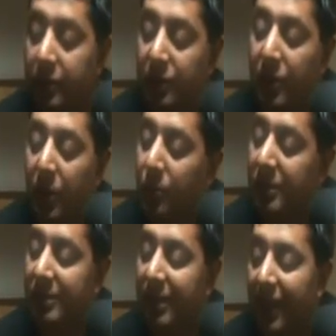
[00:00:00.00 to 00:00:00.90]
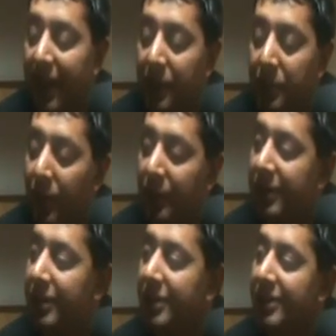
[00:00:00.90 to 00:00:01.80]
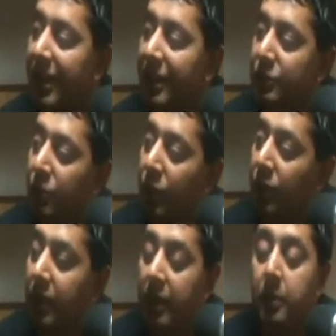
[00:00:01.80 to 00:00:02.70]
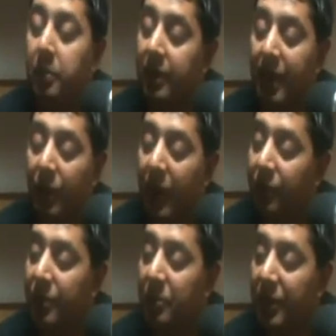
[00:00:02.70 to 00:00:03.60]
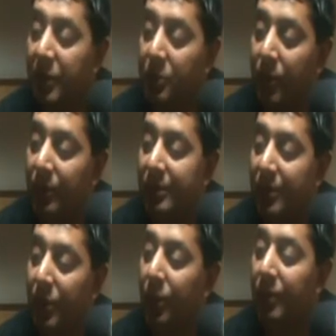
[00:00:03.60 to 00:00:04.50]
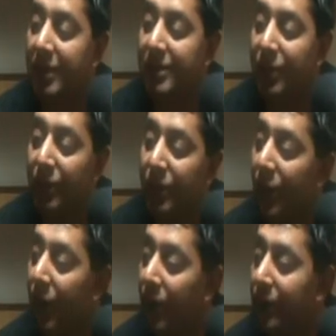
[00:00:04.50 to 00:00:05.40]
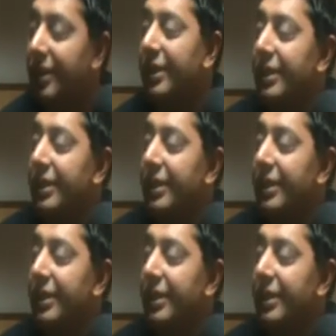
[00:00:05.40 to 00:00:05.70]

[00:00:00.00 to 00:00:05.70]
She knows it's a lie, politicians that strong, but they don't have to be the ones to call their son gone.